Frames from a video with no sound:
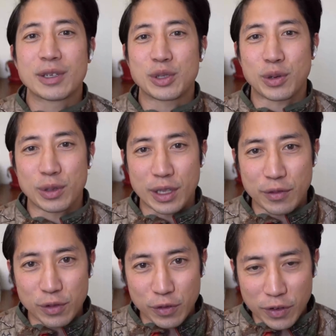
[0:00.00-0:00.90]
a certain
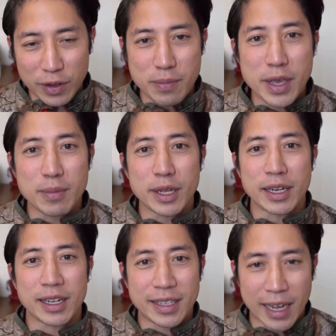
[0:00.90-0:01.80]
level of
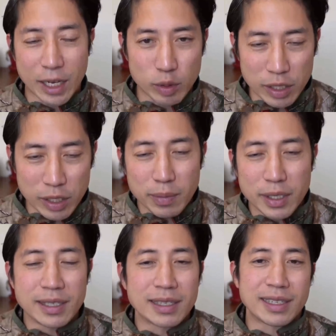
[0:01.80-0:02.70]
commitment and attachment to the
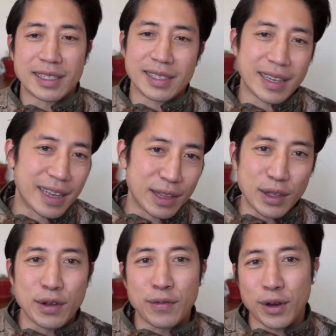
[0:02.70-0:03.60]
business. And he's like, I
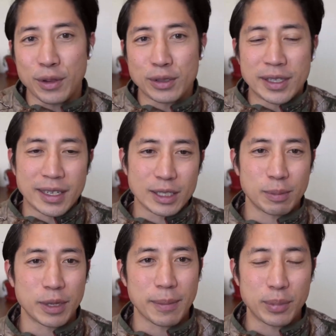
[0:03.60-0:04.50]
love all those
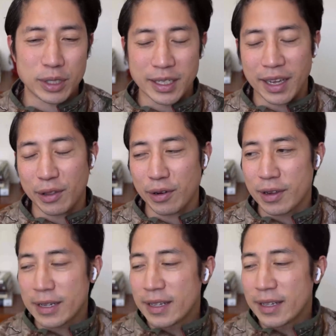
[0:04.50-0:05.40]
things being put
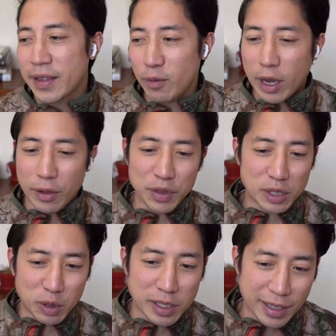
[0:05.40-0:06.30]
together. And while
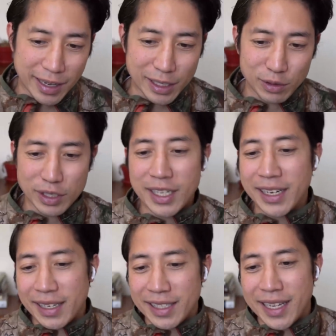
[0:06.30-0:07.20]
this wasn't the case for
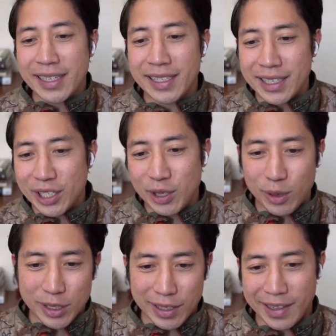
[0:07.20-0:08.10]
Stacy, she
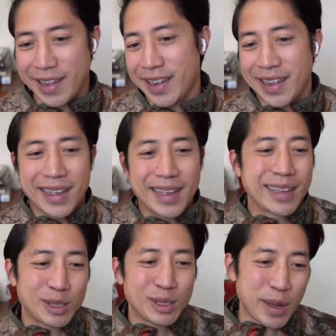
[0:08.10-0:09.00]
wasn't like
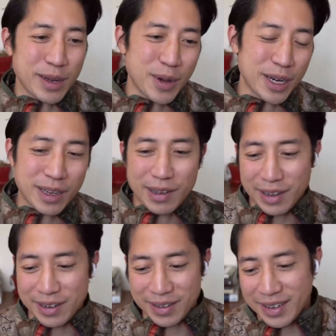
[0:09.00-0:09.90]
spending money
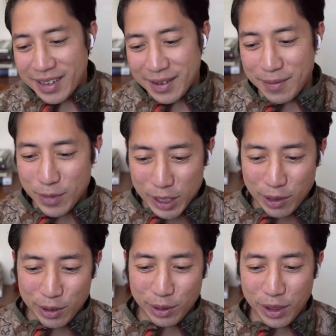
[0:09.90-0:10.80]
on
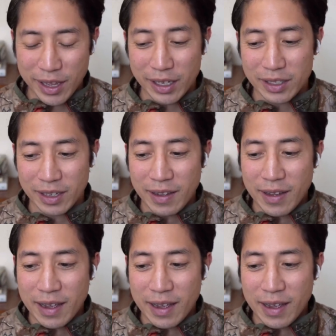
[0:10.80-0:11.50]
material things.